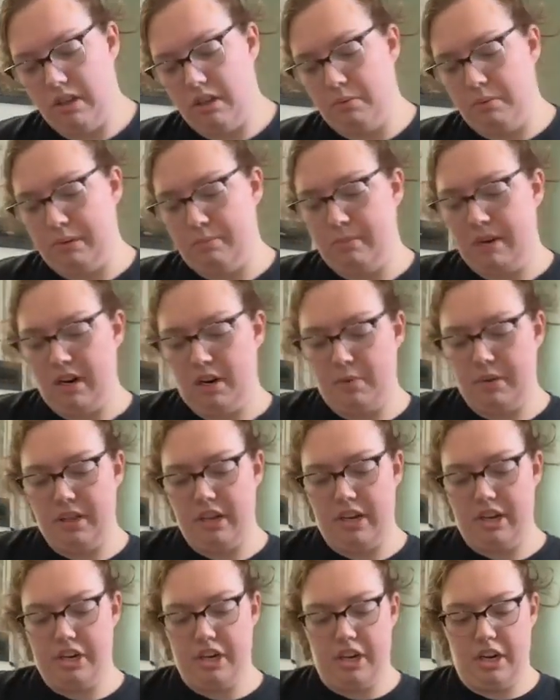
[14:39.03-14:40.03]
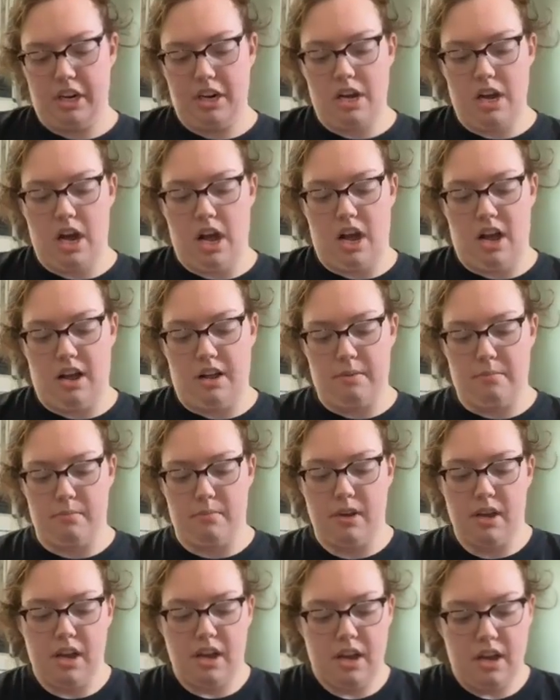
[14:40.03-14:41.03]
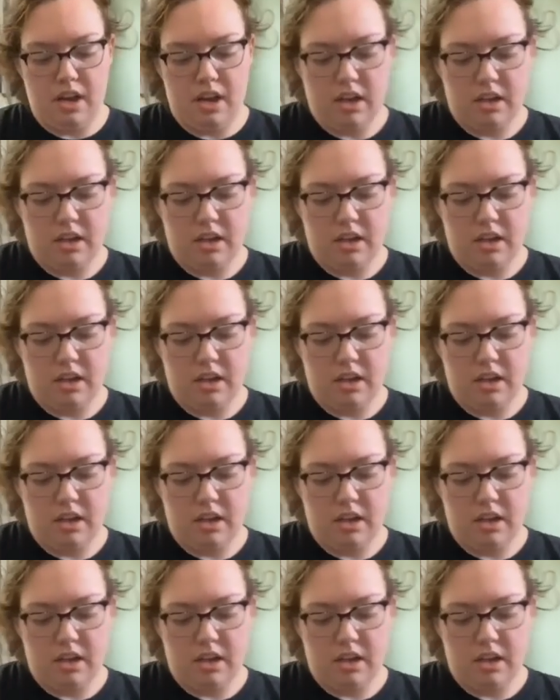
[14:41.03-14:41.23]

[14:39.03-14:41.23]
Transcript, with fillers: whether with me or with AJ. Um,